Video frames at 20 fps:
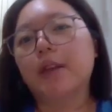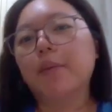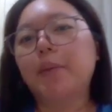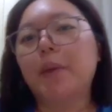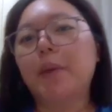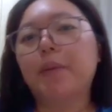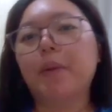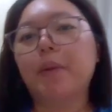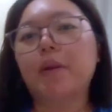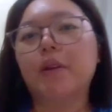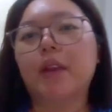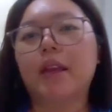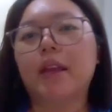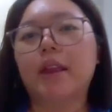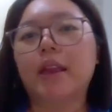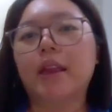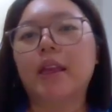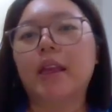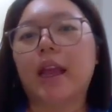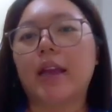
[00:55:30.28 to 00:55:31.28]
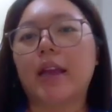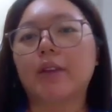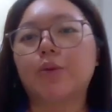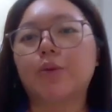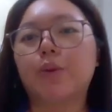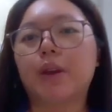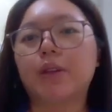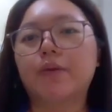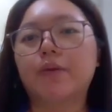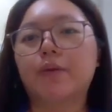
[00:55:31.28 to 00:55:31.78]
some people they think that
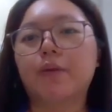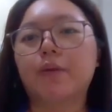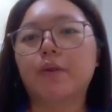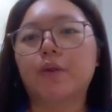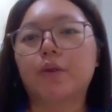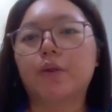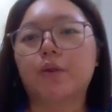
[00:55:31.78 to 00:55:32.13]
it's wasteful